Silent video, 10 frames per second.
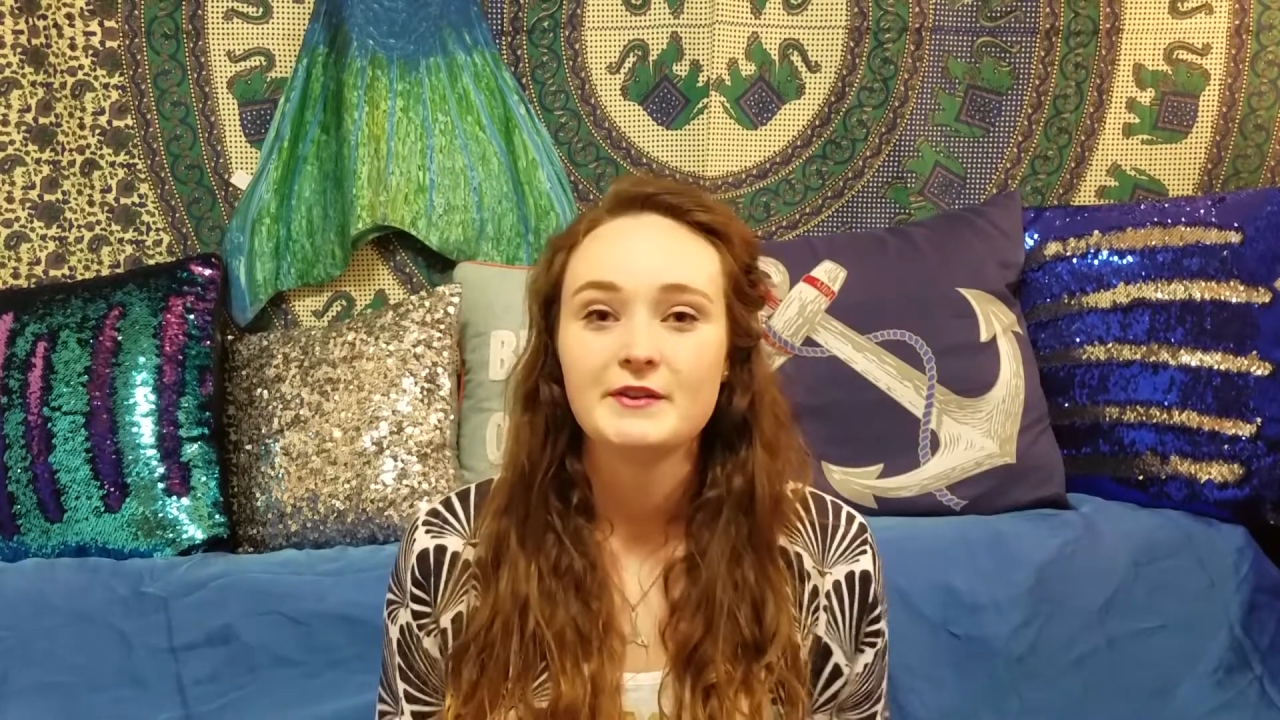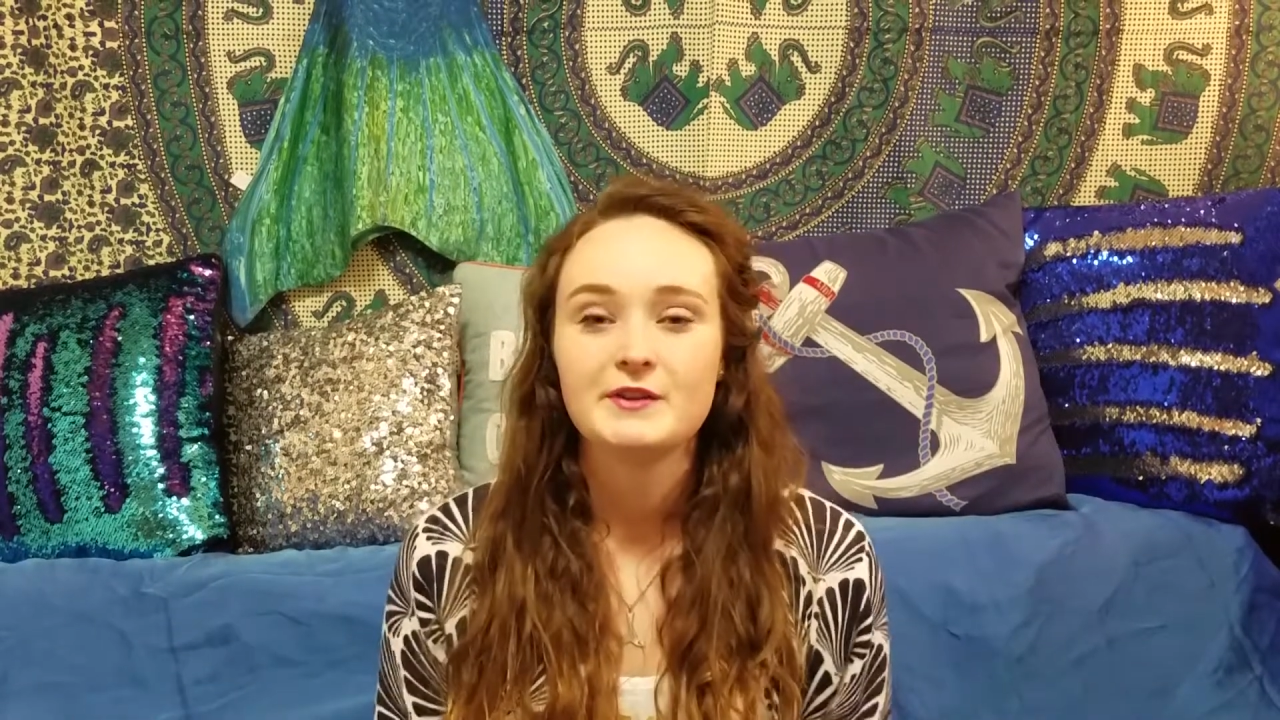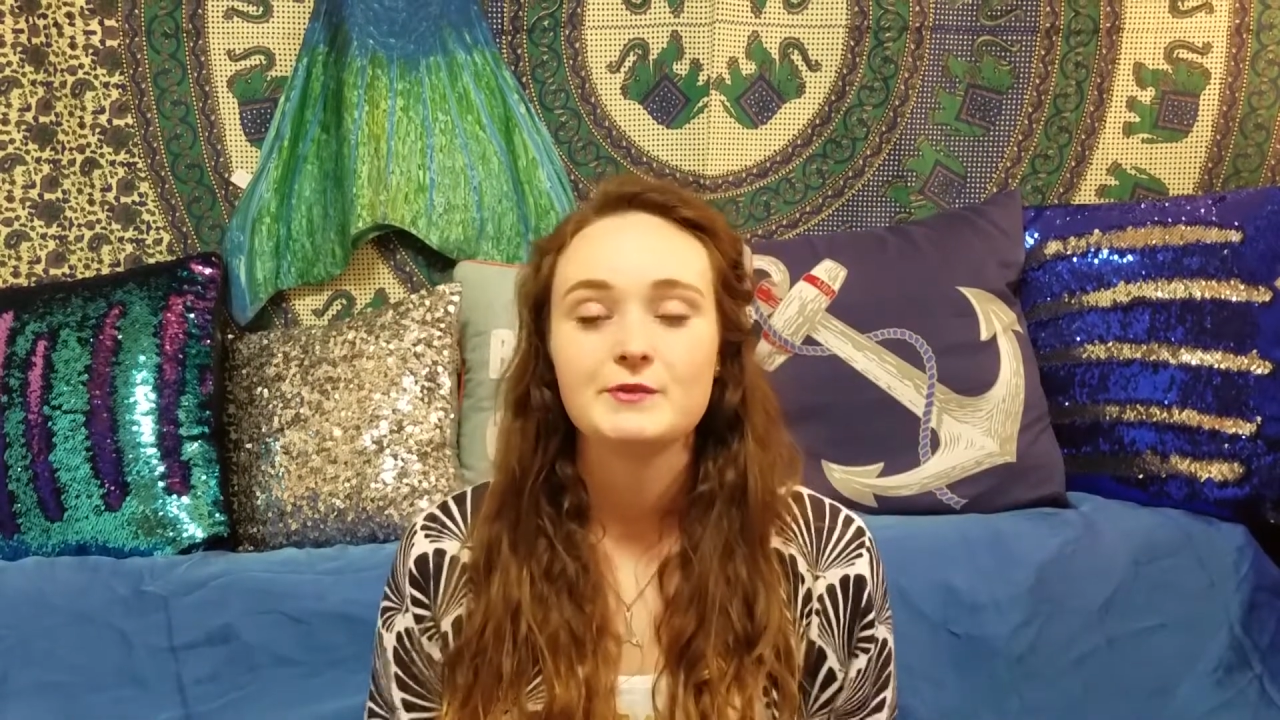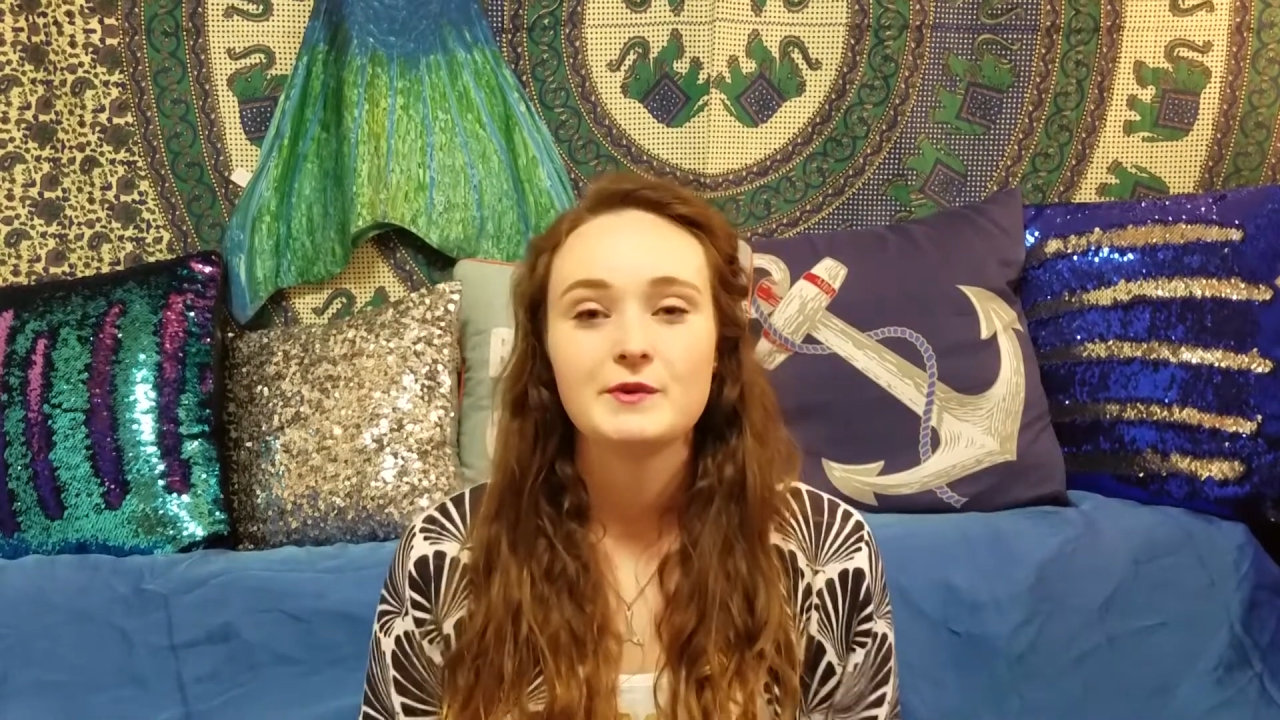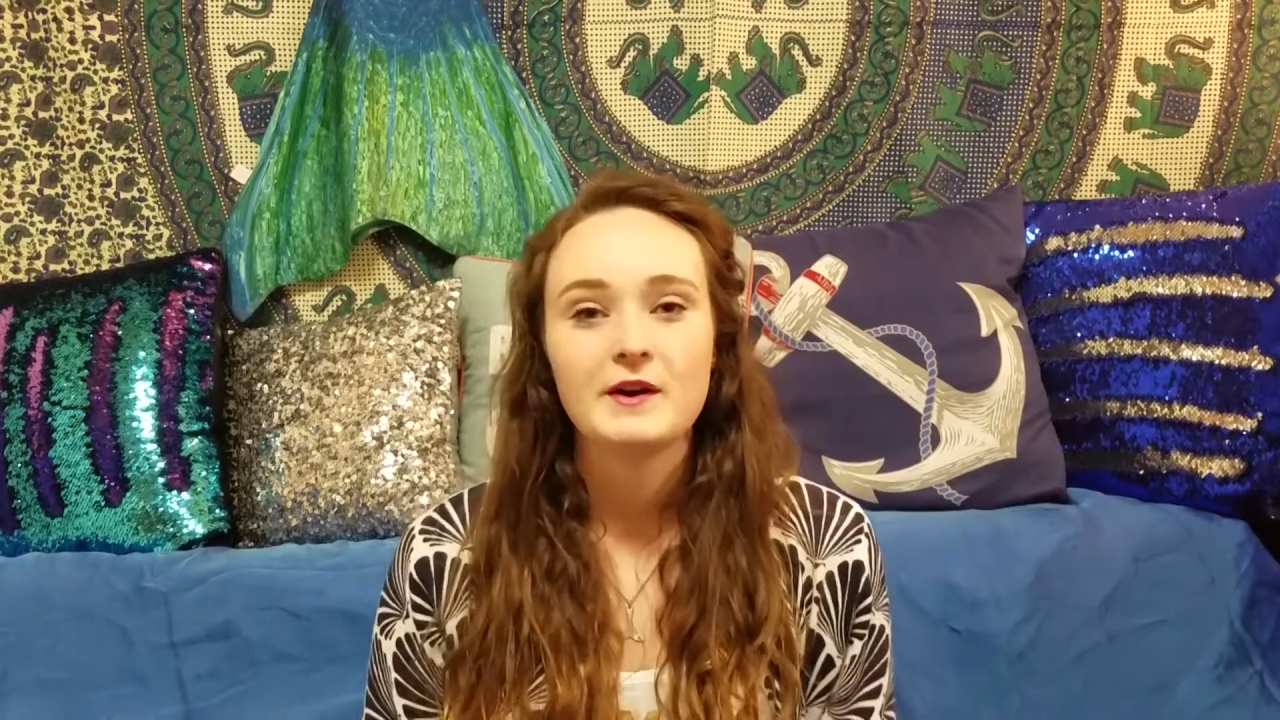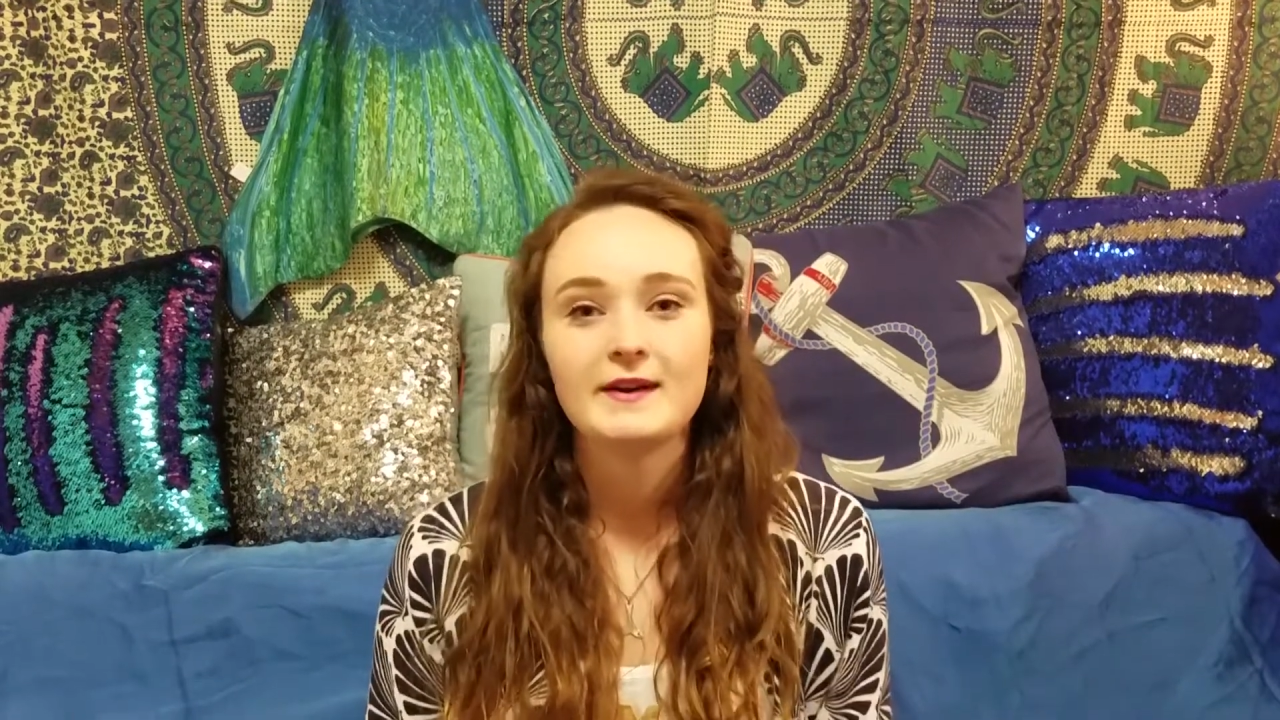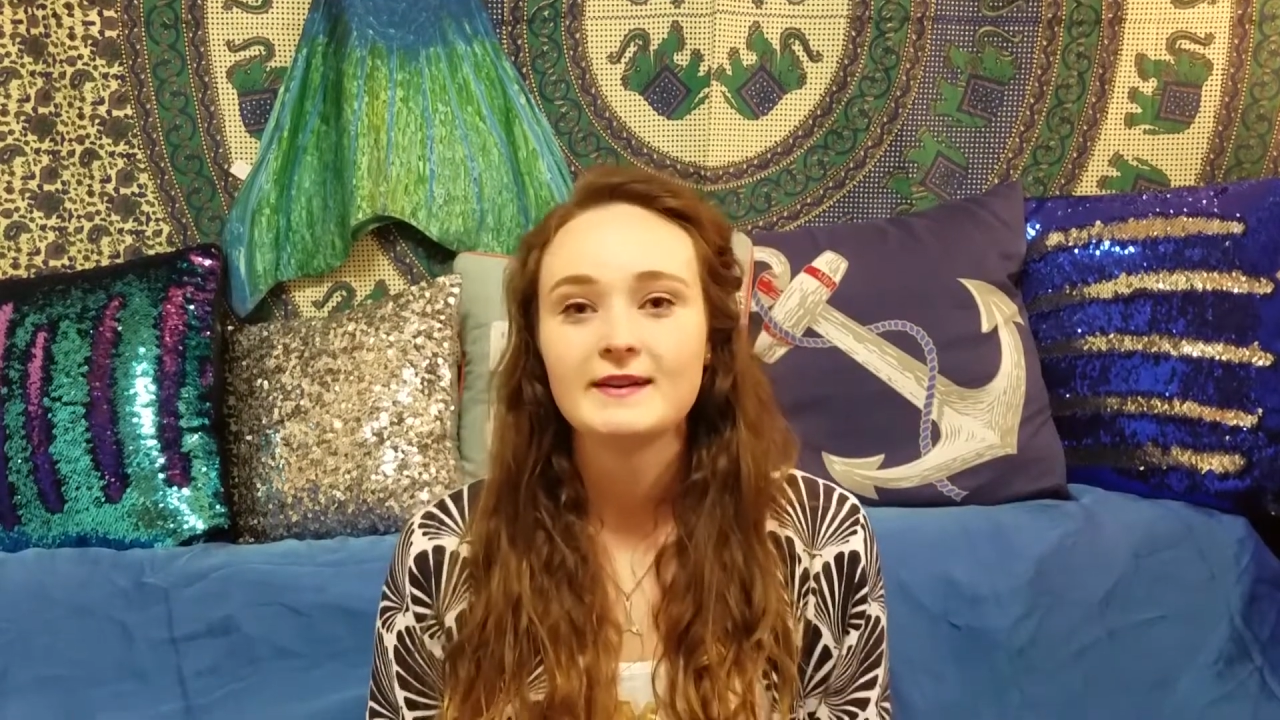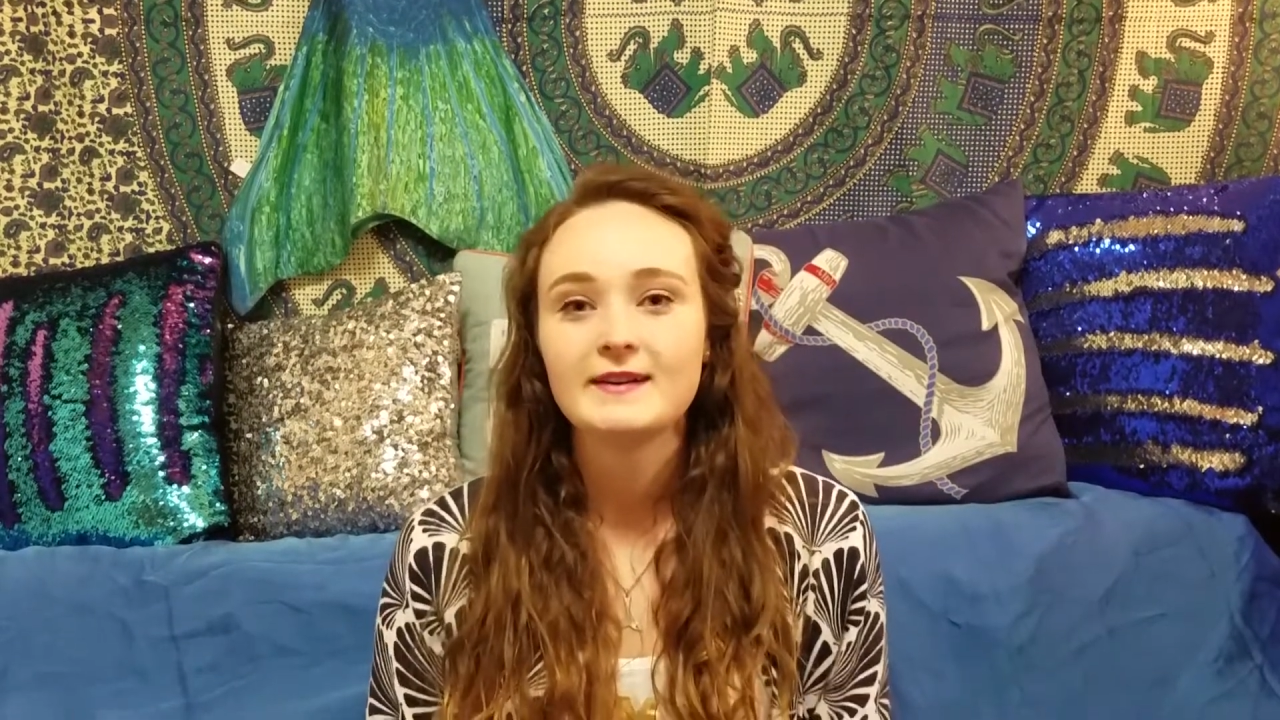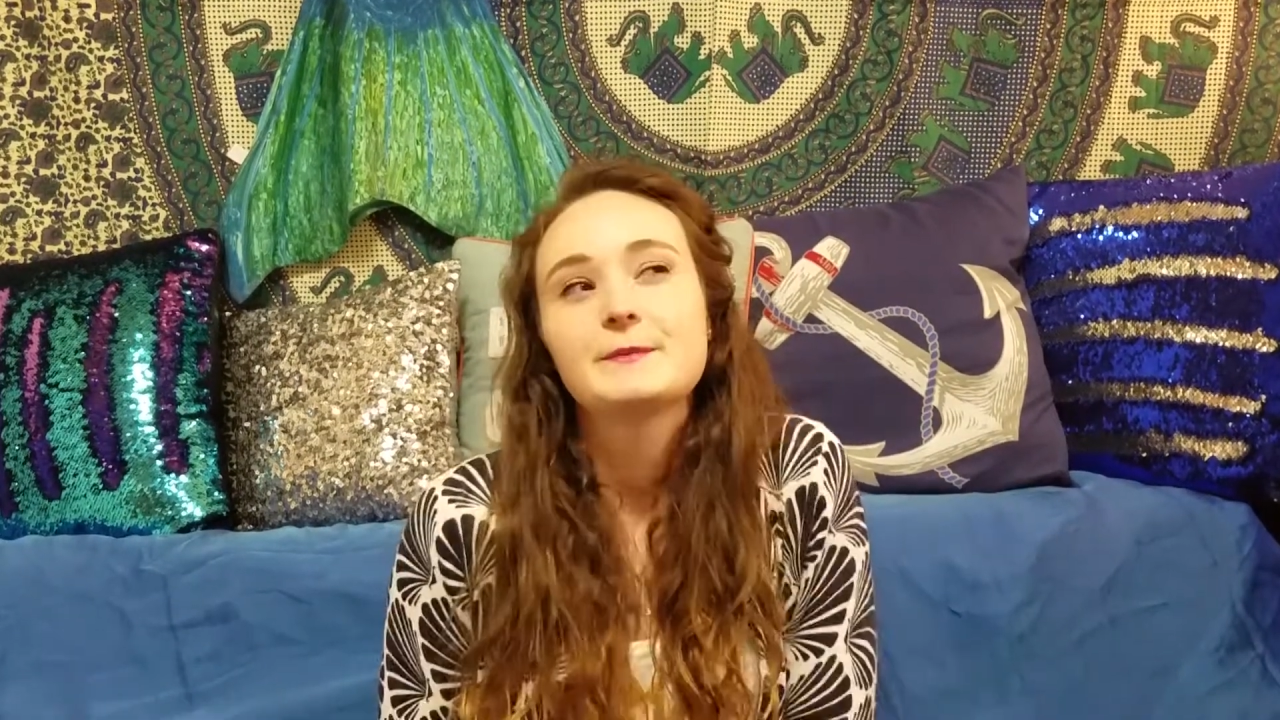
you are